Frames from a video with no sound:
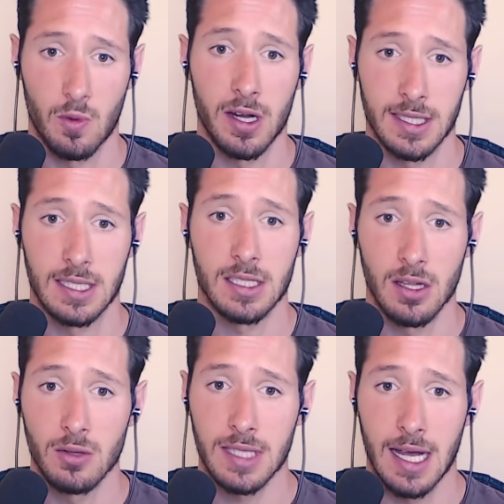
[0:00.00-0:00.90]
One is it
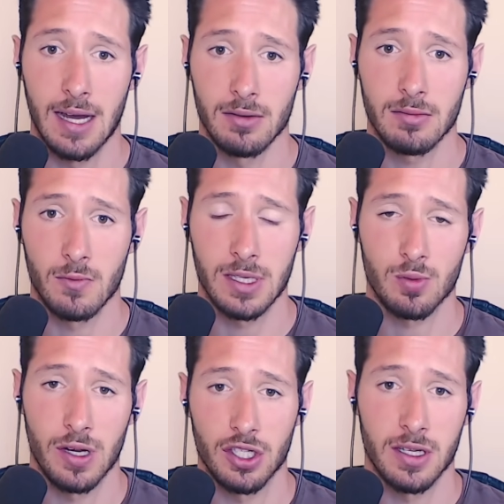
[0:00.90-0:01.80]
slows down
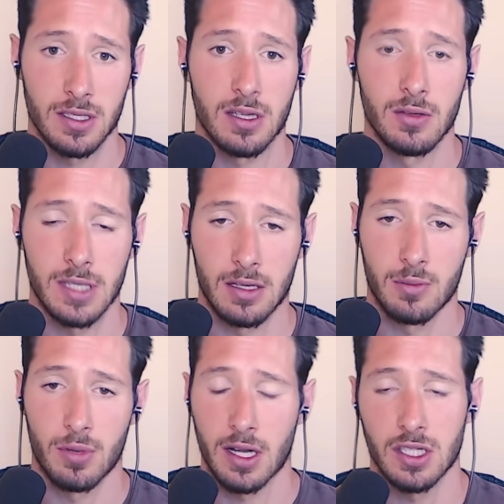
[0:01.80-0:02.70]
respiration, it slows down
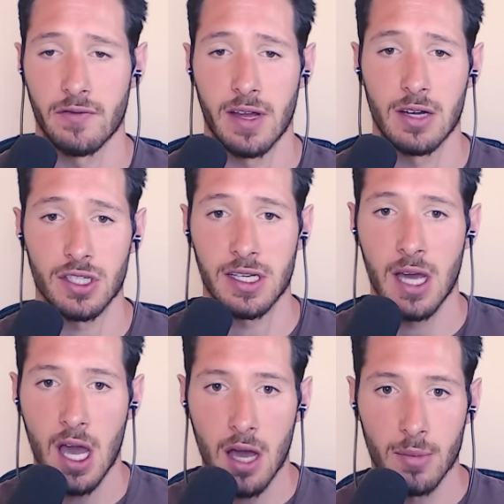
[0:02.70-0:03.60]
the production of energy,
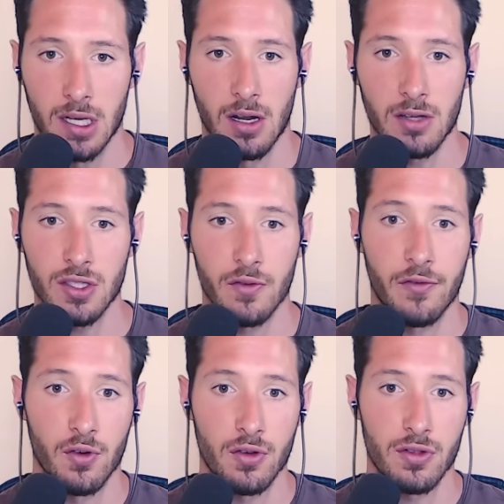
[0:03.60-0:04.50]
but it also
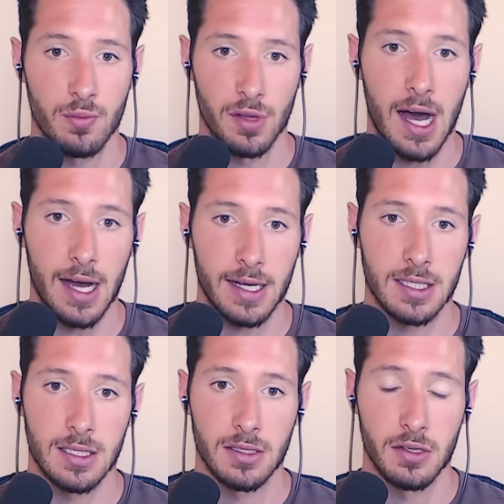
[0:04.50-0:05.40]
further
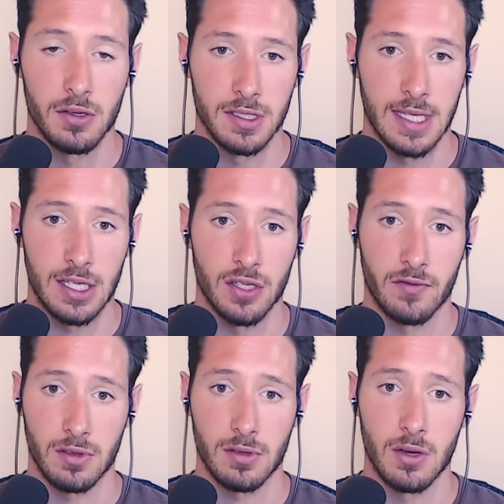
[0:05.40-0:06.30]
blocks the utilization
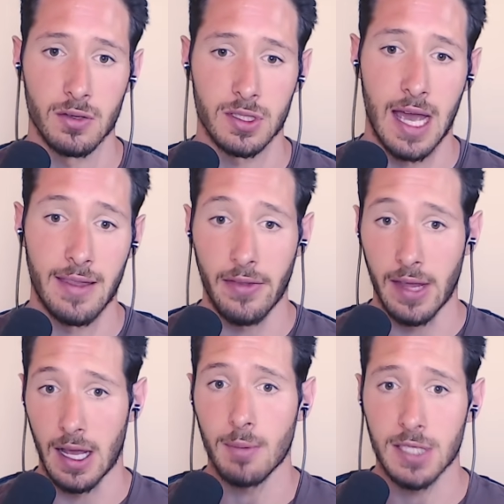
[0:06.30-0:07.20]
of glucose and then
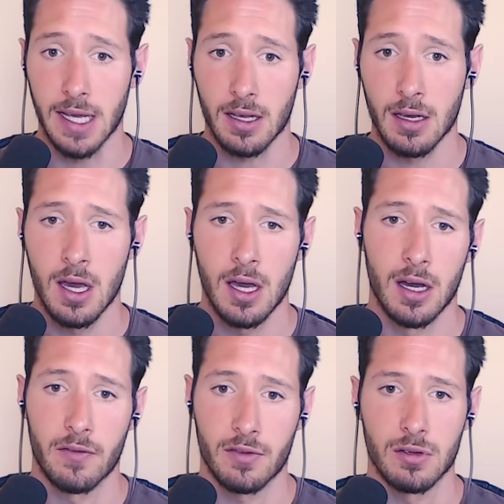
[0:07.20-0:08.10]
the uptake
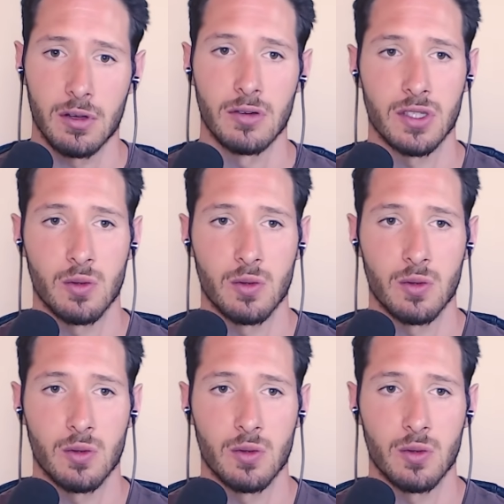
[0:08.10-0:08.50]
of glucose.